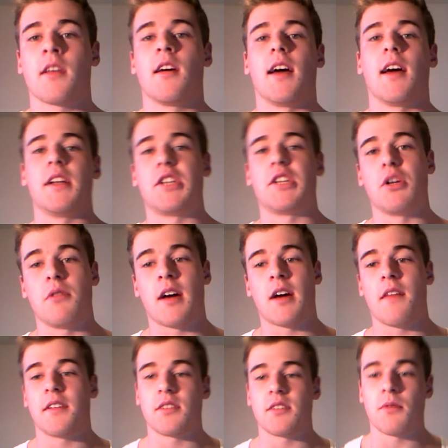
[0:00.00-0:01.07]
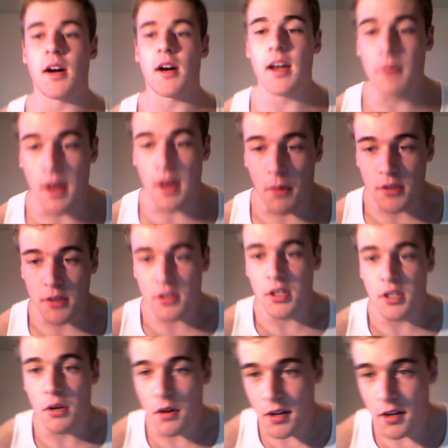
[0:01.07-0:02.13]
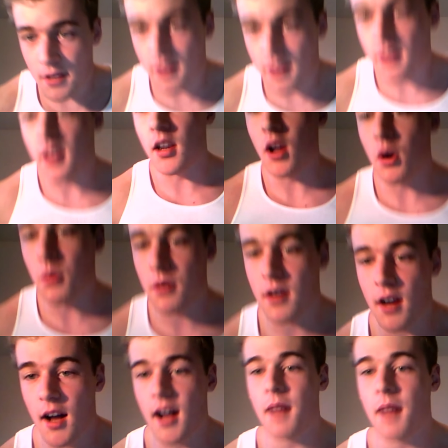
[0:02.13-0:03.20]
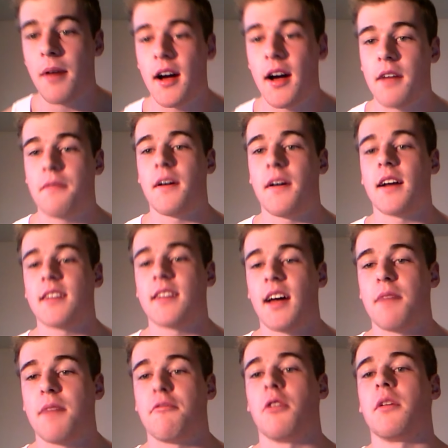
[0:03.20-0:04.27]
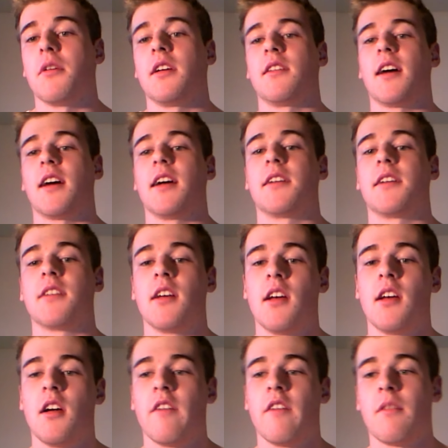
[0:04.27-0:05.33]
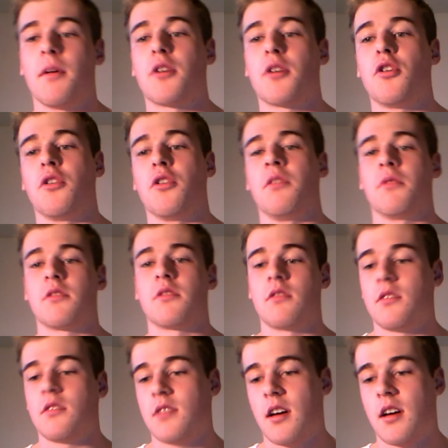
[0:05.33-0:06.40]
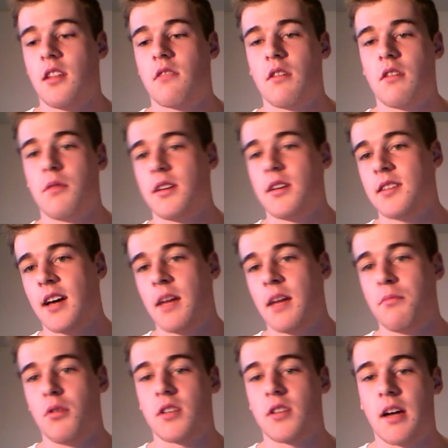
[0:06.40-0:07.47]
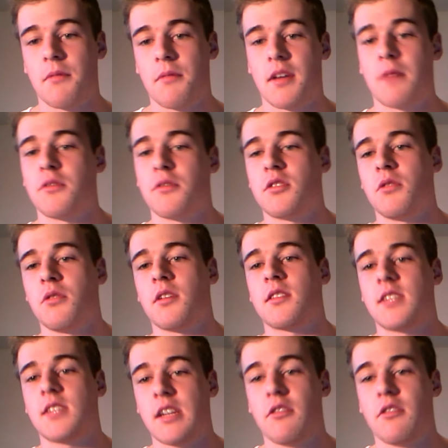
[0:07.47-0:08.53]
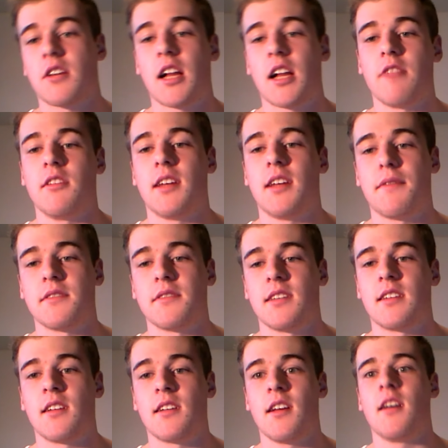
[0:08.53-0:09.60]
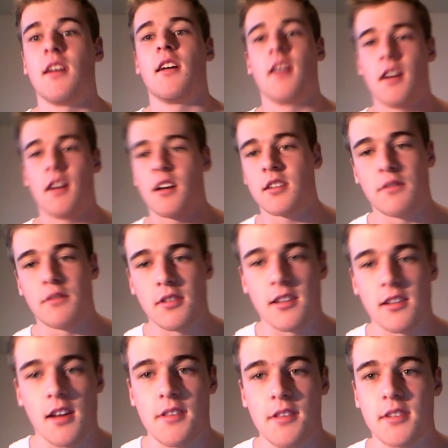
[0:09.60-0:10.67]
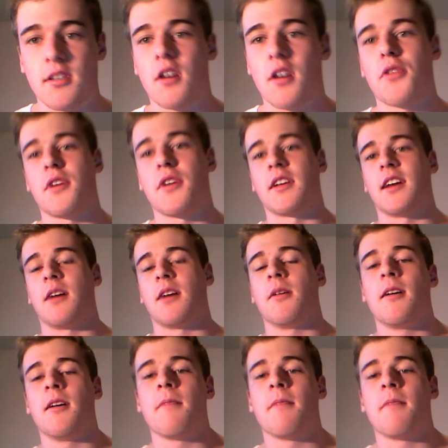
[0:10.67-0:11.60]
and do that. This is why I was going to do on a low carb, high fat, high protein diet. I'm cutting, which is going to start in 3 weeks' time, but I think I'm going to do a general calorie deficit, because I've just learned this sort of thing now.